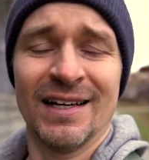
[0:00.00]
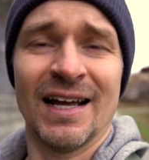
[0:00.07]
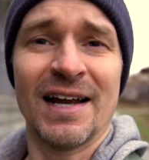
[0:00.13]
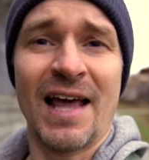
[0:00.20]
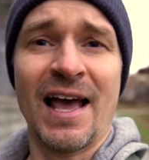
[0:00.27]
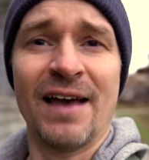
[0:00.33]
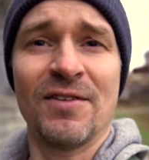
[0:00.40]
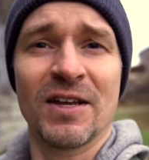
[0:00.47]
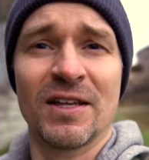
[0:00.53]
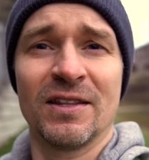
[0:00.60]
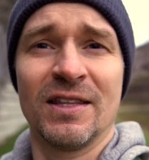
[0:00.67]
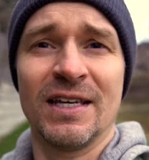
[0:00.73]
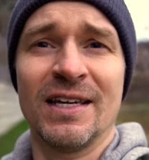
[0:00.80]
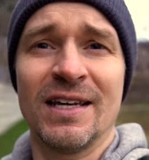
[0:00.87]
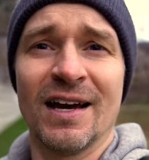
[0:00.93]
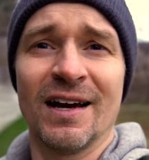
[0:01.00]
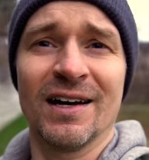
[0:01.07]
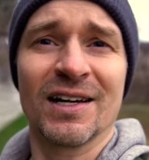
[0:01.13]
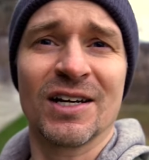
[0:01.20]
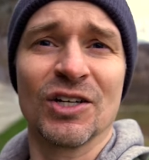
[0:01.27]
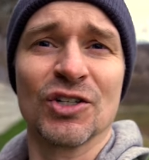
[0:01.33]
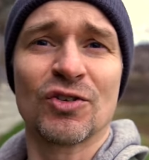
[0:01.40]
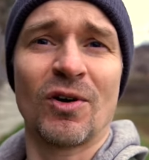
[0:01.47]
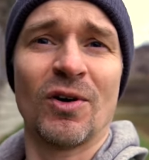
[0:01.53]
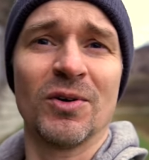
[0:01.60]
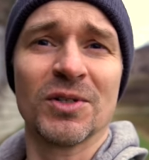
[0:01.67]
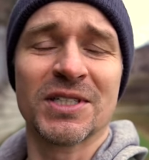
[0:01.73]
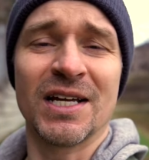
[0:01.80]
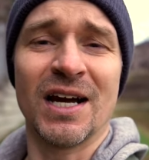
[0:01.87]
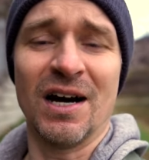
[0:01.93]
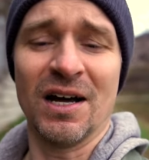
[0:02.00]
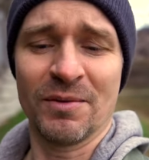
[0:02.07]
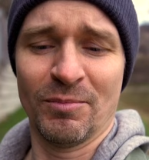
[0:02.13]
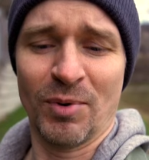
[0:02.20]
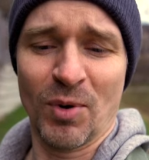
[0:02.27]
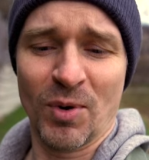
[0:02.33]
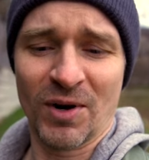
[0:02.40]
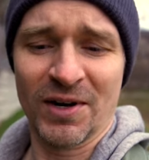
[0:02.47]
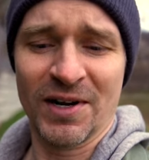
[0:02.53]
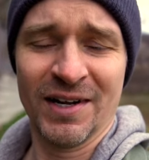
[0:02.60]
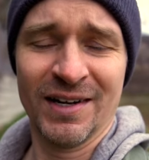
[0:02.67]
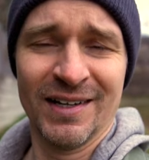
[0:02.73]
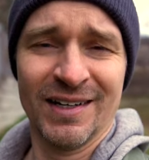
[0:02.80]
and having the controls, the onboard,